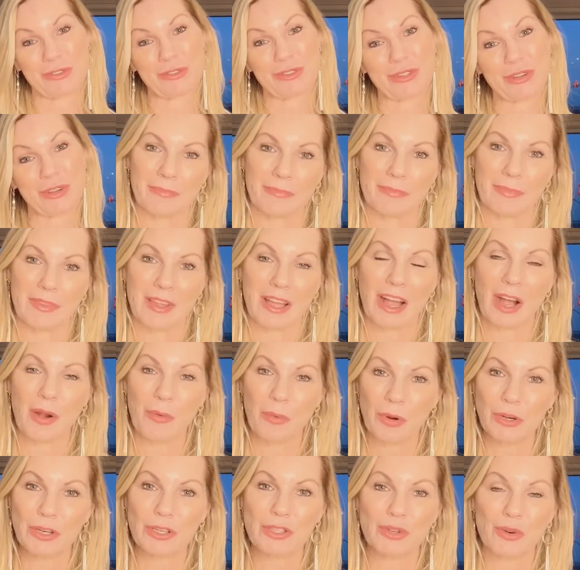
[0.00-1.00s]
So, I
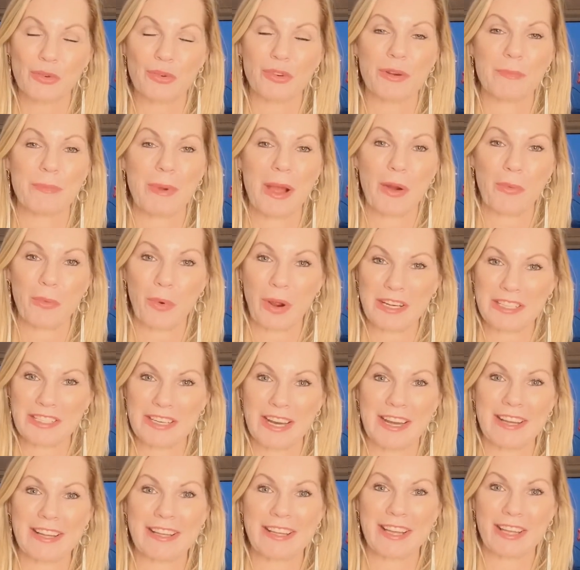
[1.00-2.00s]
want to talk about why
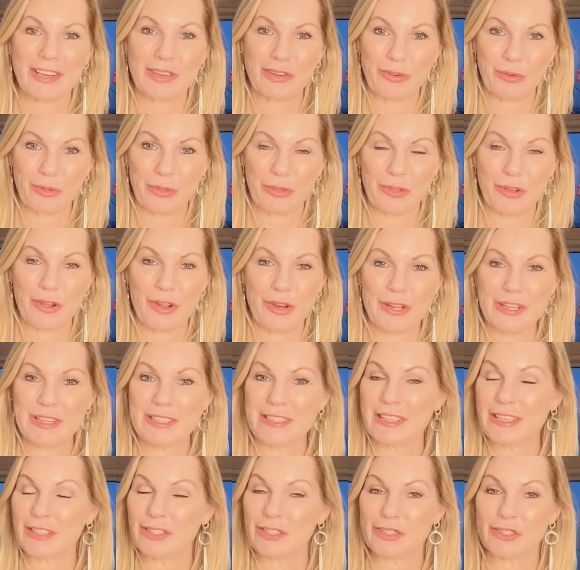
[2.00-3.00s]
dating in your 30s
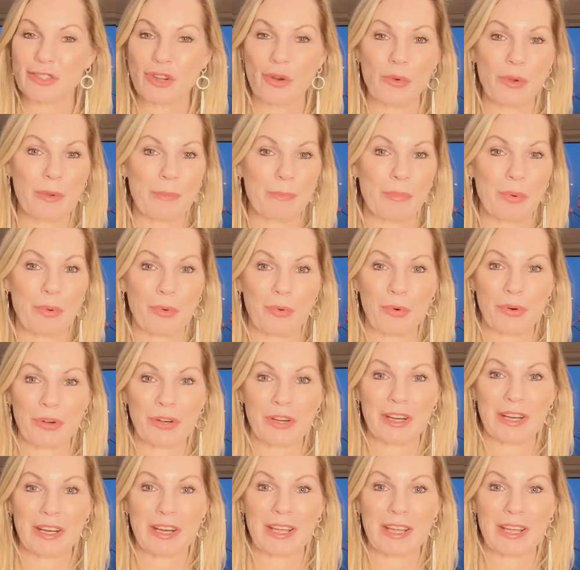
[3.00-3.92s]
is so important.